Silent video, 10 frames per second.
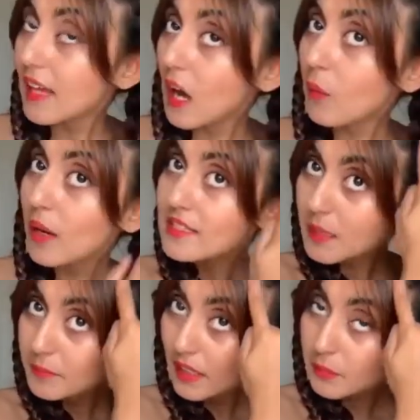Now, once
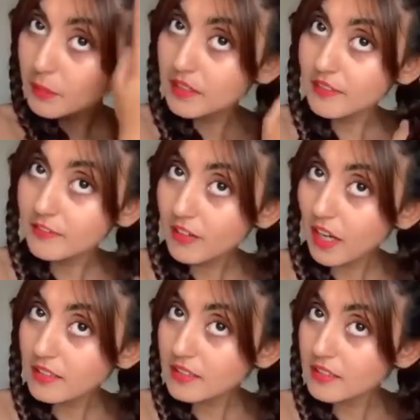I'm done with the
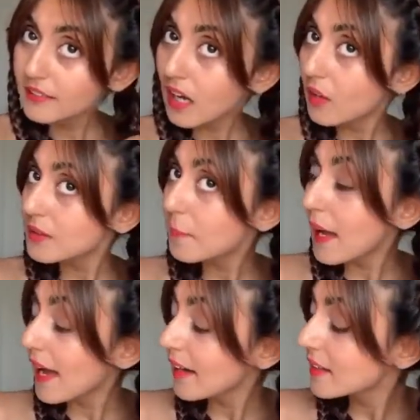front, now the
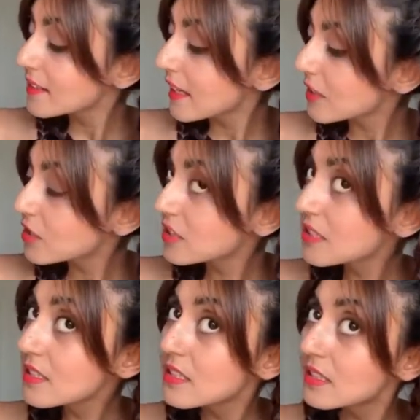back
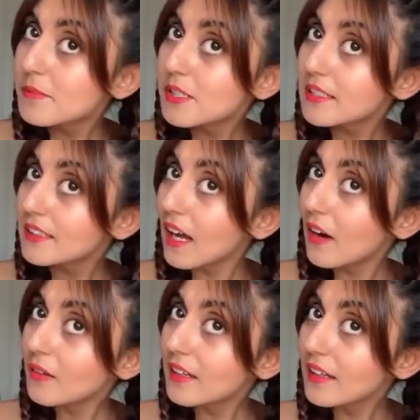sections, pull it
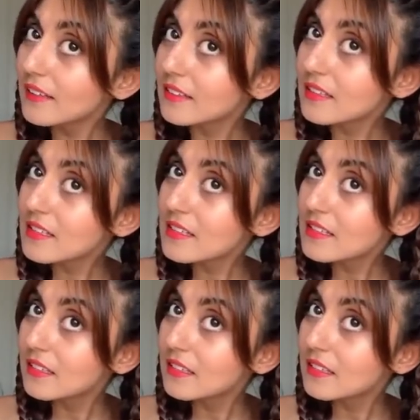out like this.